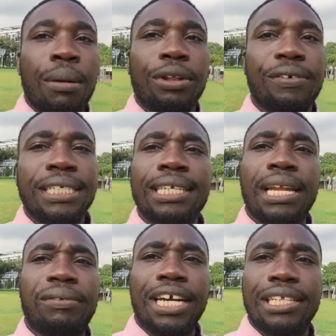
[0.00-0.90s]
But the reason
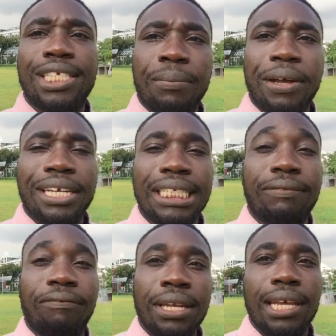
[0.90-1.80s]
that I wanted to jump on
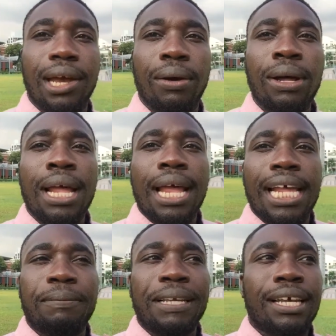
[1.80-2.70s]
this video
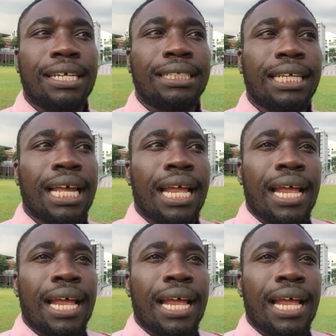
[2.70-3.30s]
is because